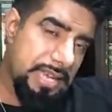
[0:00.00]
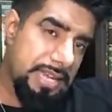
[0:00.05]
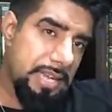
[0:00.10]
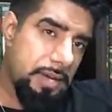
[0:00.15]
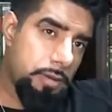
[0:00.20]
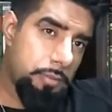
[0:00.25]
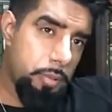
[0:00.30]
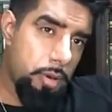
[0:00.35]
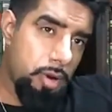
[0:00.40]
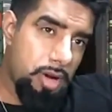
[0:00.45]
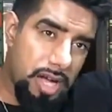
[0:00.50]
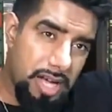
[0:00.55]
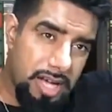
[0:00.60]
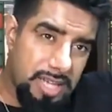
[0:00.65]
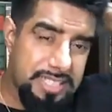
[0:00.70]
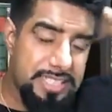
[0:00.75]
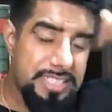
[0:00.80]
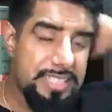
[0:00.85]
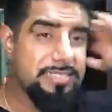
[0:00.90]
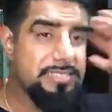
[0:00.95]
Now,
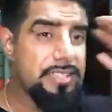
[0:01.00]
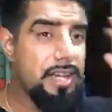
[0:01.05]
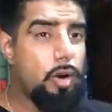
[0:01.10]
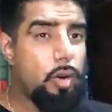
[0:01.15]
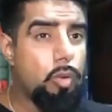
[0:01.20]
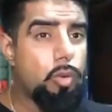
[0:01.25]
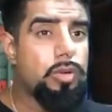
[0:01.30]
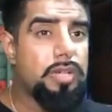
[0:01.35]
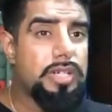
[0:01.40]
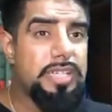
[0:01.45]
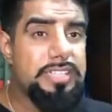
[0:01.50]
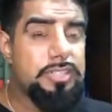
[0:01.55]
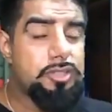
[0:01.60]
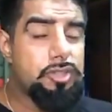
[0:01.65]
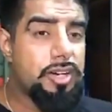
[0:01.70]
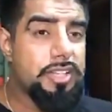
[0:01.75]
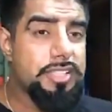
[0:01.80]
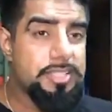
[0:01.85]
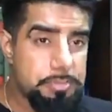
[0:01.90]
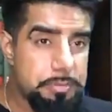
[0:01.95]
Bukhari is only
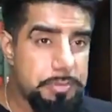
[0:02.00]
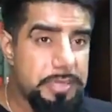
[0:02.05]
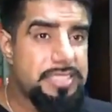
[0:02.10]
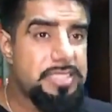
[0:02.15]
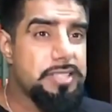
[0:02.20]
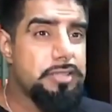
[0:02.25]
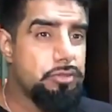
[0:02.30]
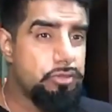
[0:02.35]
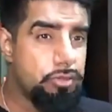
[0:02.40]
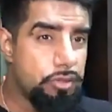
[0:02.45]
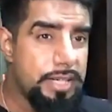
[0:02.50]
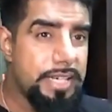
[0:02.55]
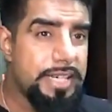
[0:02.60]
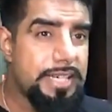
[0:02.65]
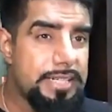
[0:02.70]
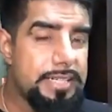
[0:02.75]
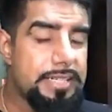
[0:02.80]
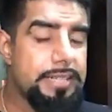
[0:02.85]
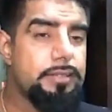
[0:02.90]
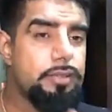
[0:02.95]
transmitted
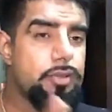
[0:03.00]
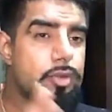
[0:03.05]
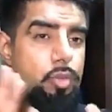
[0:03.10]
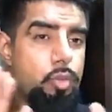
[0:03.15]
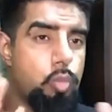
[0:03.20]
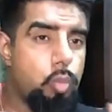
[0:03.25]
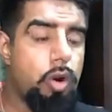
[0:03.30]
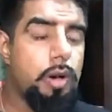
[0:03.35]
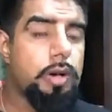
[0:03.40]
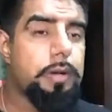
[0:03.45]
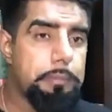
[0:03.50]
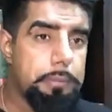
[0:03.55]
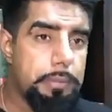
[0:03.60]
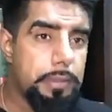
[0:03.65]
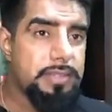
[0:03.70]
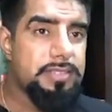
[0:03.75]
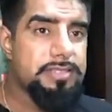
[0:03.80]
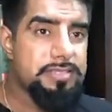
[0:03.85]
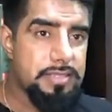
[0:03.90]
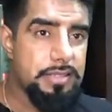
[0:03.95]
really through one
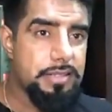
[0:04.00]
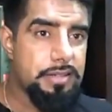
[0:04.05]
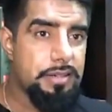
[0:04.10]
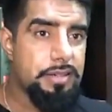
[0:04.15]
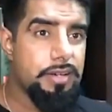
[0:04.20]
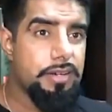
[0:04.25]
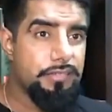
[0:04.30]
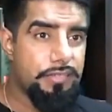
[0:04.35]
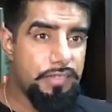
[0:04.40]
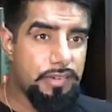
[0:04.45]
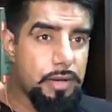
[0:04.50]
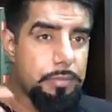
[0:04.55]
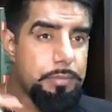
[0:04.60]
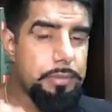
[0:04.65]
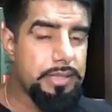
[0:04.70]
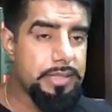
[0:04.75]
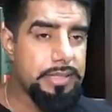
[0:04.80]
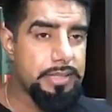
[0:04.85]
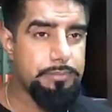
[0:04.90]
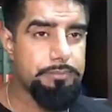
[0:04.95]
person,
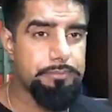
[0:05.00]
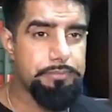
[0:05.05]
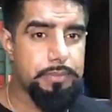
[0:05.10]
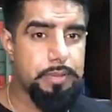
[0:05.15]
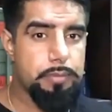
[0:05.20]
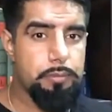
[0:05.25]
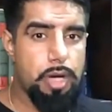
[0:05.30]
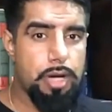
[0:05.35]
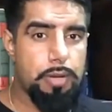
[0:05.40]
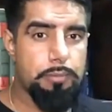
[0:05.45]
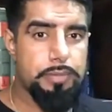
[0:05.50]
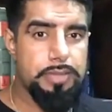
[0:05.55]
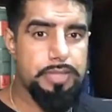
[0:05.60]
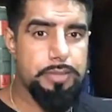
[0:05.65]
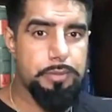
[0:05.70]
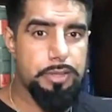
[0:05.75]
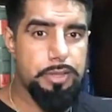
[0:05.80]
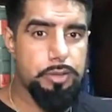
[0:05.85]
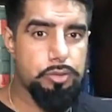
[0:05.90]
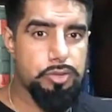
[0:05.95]
Farabri, Muhammad
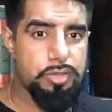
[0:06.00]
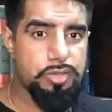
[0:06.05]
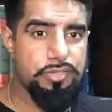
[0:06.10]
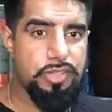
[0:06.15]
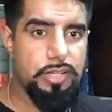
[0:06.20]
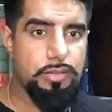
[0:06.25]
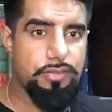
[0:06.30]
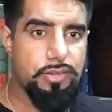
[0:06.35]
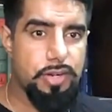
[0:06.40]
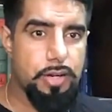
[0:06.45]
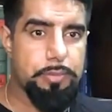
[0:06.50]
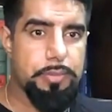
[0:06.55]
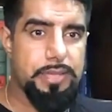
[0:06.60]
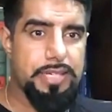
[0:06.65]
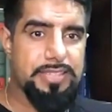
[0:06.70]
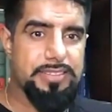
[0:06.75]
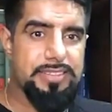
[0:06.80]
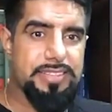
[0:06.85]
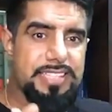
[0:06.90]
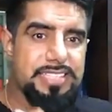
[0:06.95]
ibn Yusuf
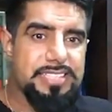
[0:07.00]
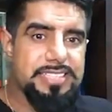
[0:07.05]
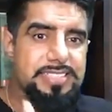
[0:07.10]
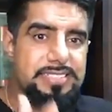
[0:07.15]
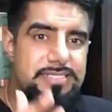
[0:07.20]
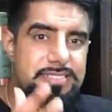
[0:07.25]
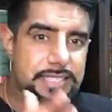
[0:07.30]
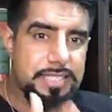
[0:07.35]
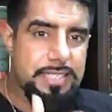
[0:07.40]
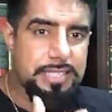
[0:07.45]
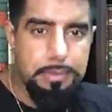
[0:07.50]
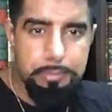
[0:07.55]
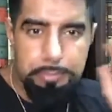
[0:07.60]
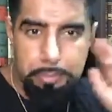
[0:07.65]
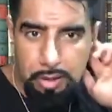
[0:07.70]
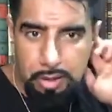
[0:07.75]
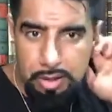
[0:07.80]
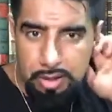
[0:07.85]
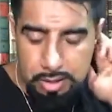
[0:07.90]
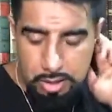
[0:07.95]
al-Farabri, and this is the key
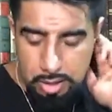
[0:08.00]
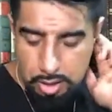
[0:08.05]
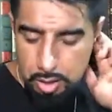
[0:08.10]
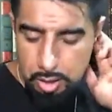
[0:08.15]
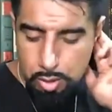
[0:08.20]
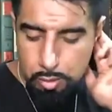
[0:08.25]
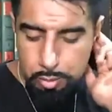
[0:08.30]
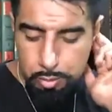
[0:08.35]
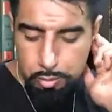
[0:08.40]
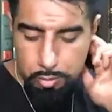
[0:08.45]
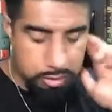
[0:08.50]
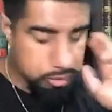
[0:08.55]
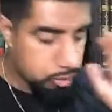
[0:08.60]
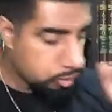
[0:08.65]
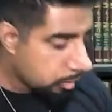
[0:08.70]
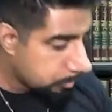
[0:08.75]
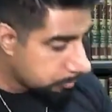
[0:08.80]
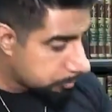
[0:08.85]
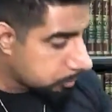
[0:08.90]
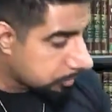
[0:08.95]
part we want to
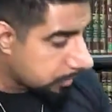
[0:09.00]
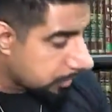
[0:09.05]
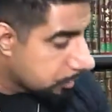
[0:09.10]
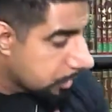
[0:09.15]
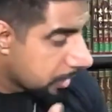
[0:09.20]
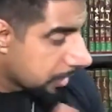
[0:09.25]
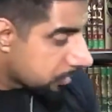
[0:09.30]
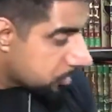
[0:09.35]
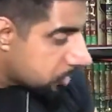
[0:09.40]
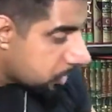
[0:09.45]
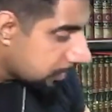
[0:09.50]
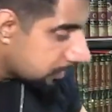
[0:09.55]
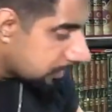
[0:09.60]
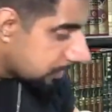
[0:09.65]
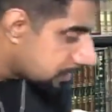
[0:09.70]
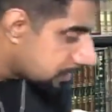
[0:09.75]
come to. Now, check